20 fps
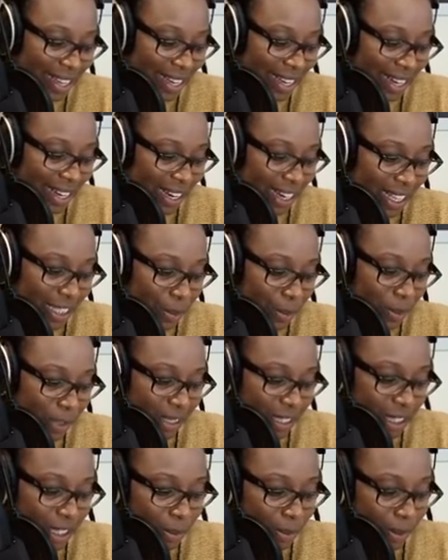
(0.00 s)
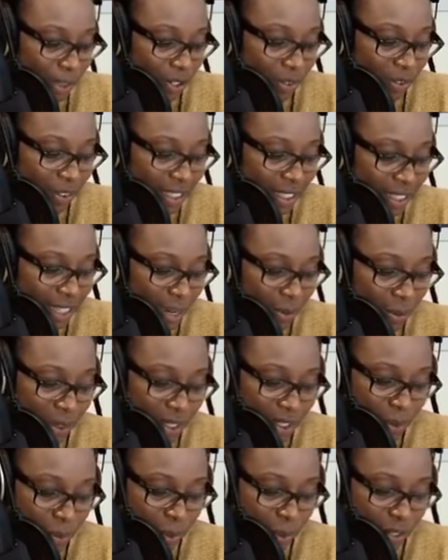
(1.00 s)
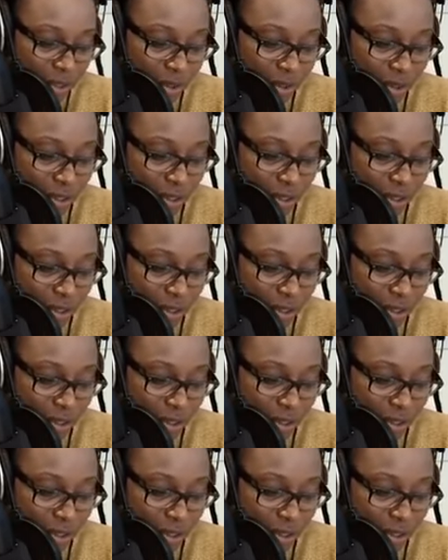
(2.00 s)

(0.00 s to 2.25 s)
Let's Speak Dutch met Louisa. We just went on